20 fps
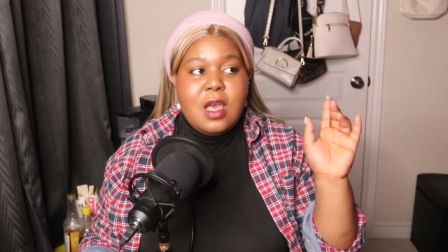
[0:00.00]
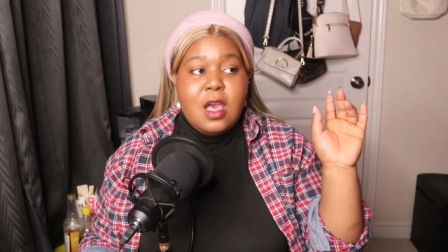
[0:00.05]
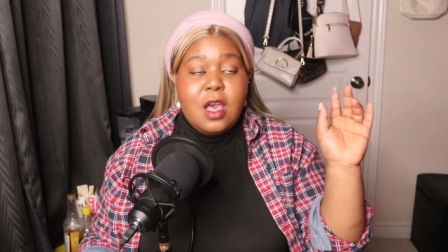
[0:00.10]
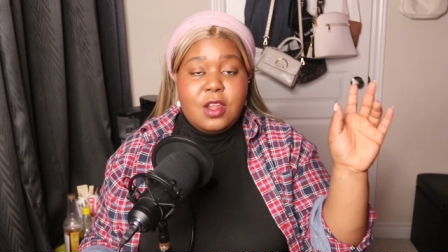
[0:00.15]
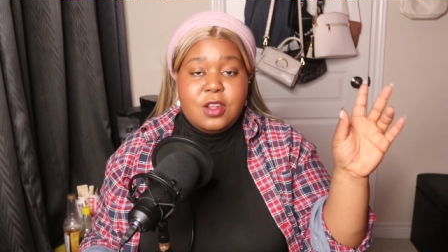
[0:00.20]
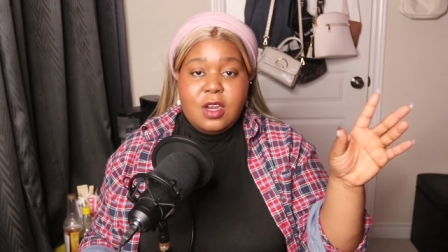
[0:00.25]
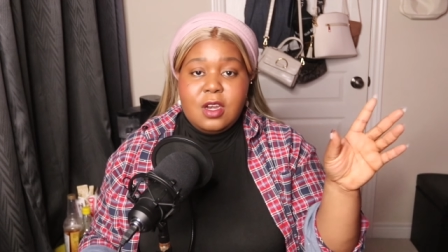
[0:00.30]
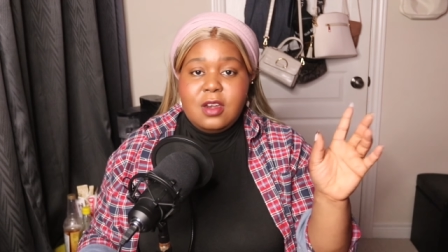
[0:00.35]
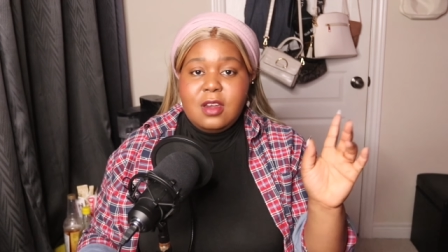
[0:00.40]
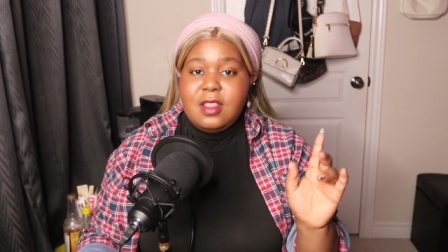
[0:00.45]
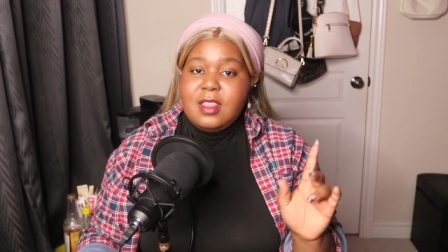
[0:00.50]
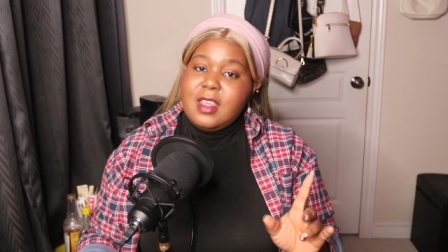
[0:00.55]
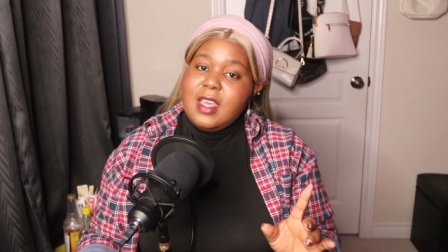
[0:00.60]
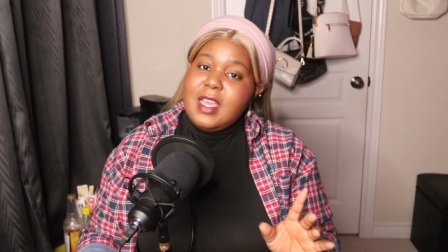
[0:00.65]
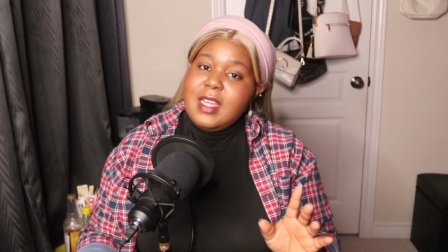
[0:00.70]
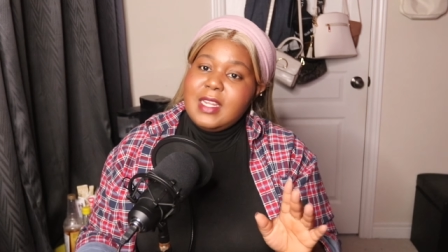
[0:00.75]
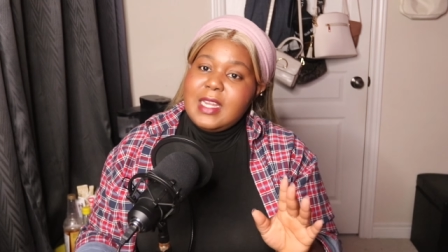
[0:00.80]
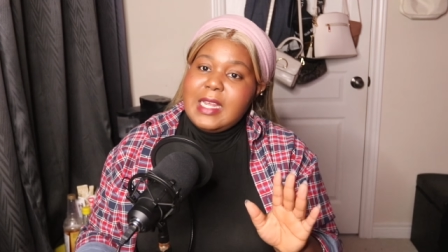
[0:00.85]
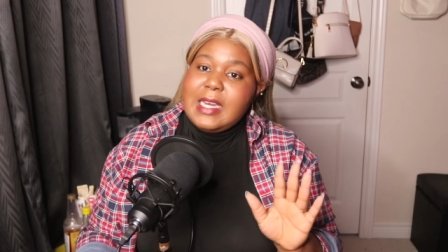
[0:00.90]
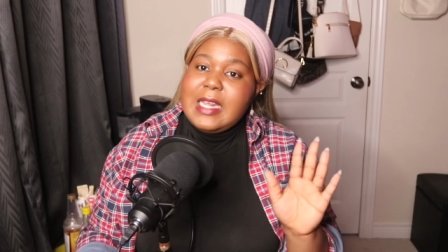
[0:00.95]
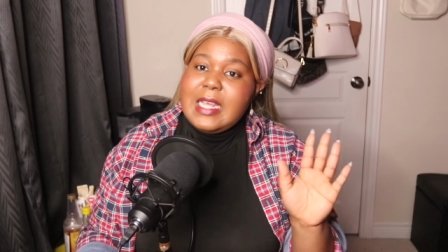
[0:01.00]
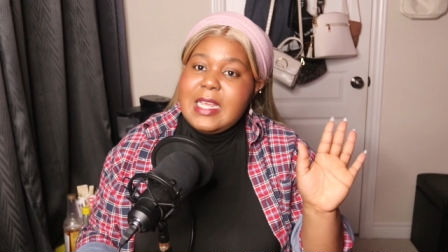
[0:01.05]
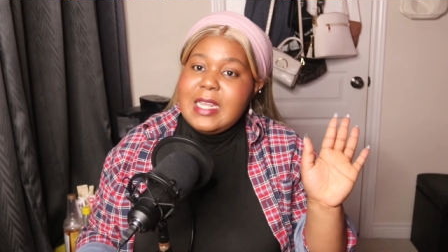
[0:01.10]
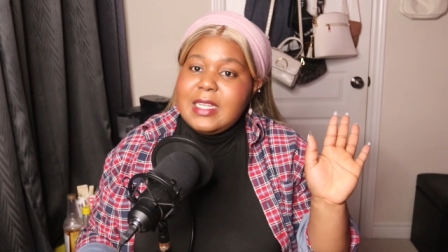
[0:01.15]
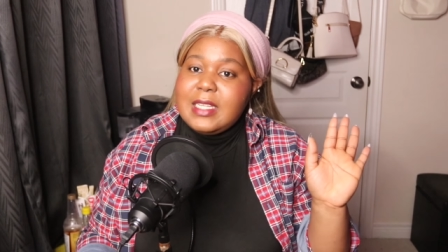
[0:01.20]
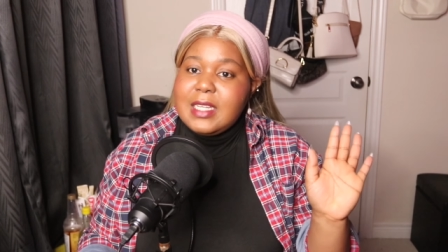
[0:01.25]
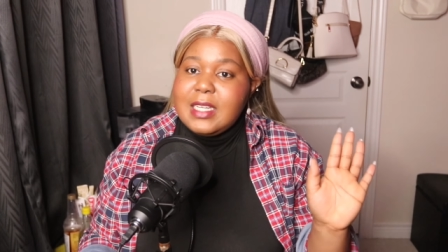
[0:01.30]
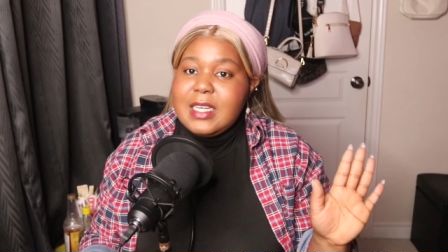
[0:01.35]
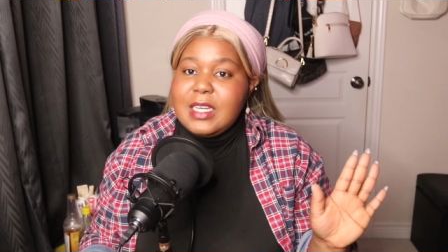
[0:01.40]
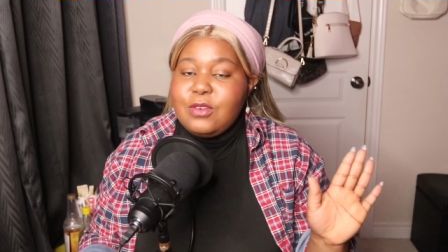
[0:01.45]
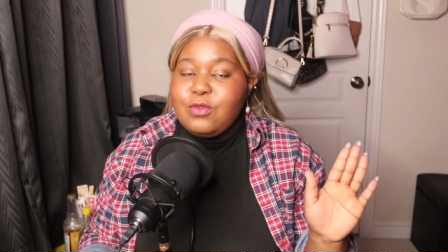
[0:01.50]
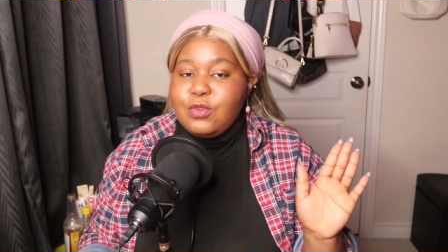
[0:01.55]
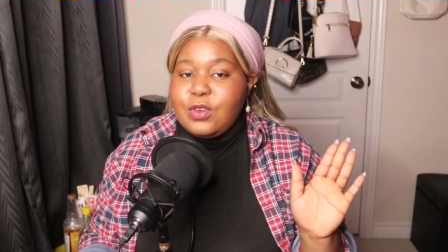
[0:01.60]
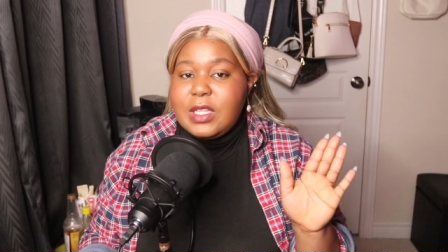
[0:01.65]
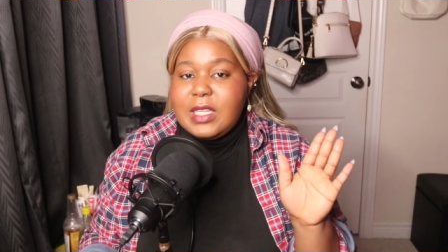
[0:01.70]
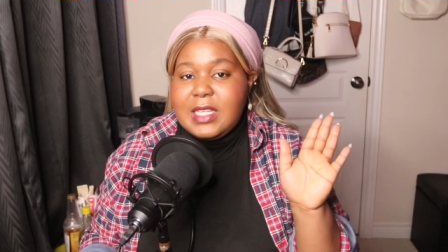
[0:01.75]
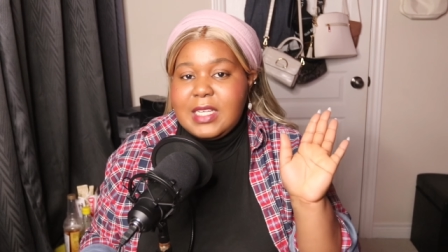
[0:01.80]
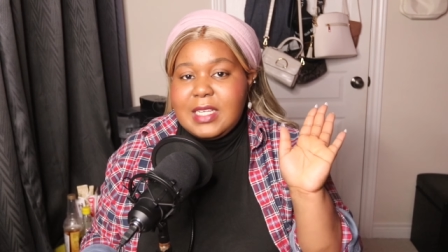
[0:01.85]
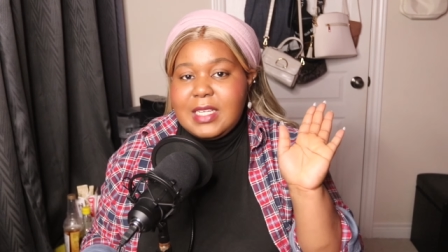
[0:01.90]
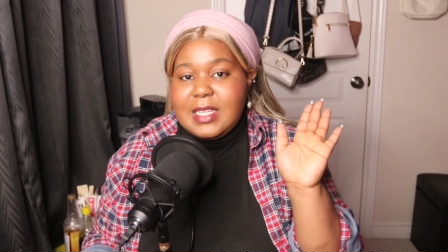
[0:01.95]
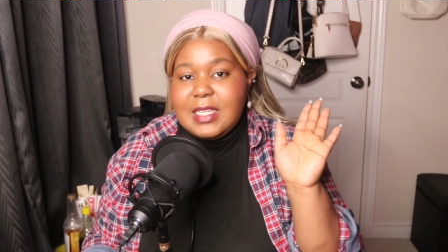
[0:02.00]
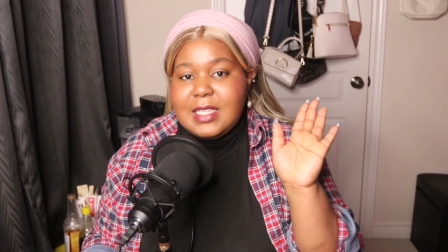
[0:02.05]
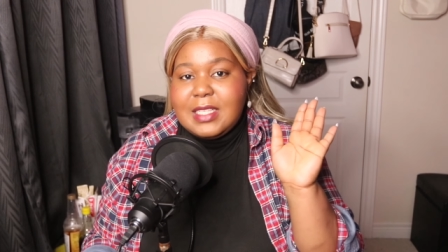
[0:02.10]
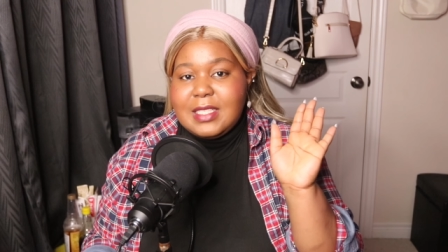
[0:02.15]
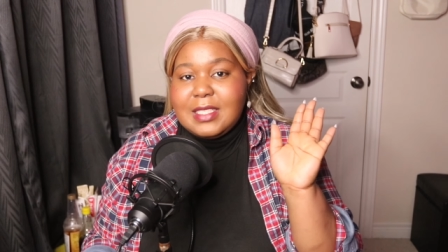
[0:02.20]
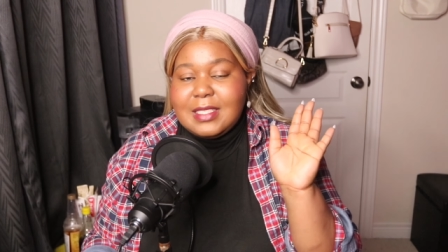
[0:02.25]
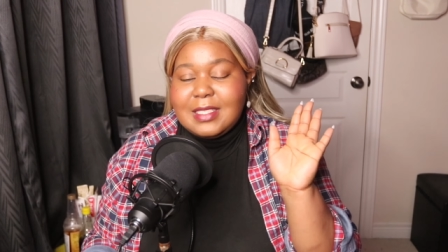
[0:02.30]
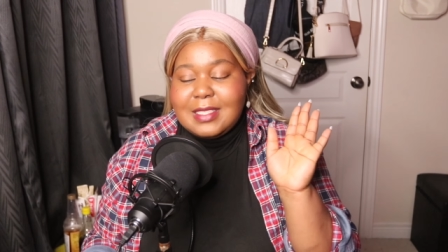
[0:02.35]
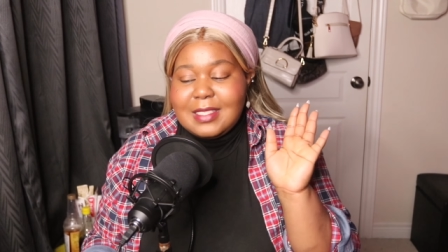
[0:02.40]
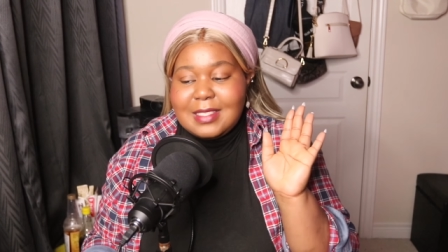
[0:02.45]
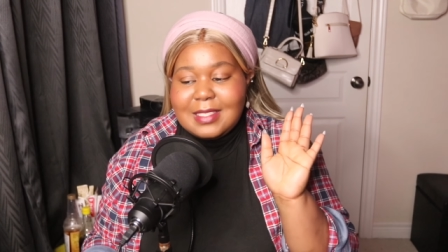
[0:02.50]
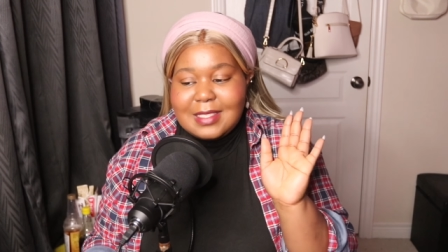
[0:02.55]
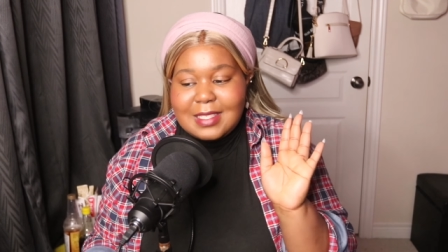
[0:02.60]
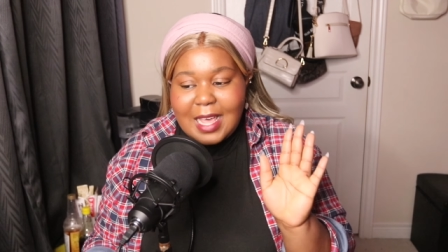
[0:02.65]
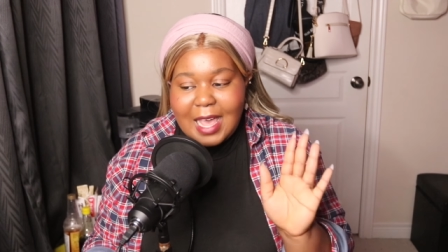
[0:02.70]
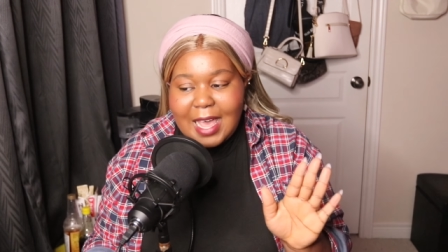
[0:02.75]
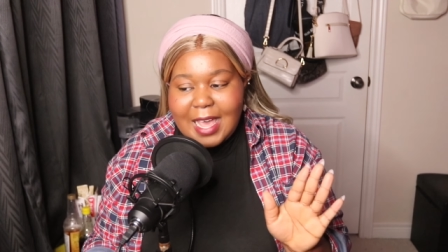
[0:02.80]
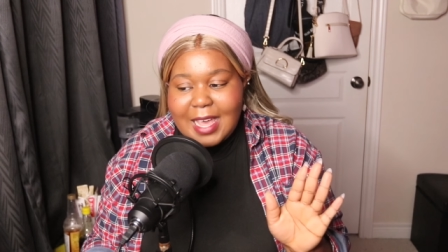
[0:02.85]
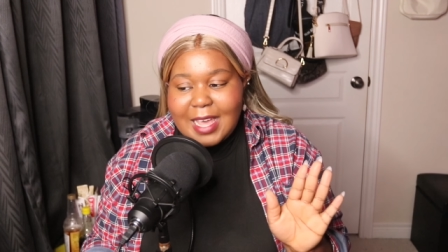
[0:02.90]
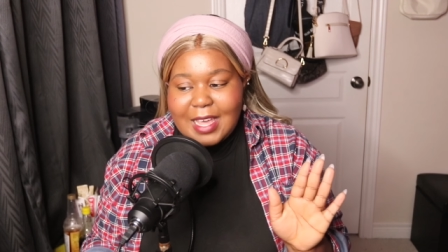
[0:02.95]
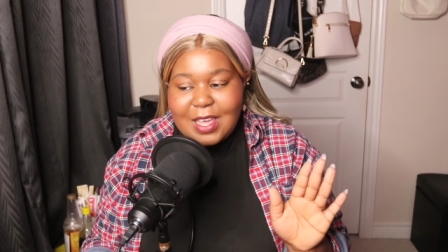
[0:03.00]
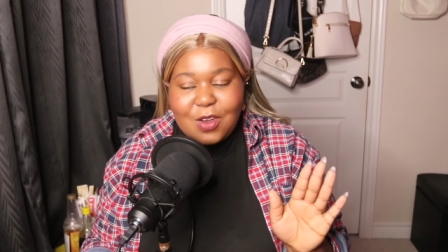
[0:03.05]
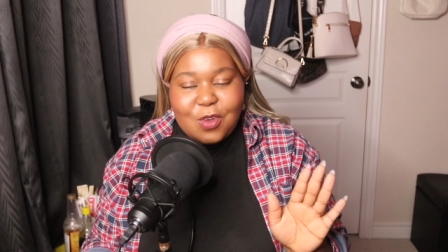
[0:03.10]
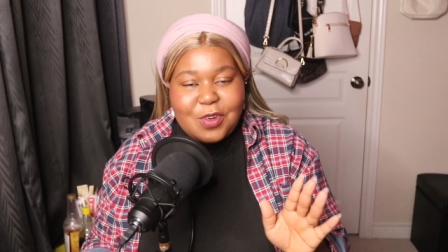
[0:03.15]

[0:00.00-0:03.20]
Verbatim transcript: Another thing that he didn't really say,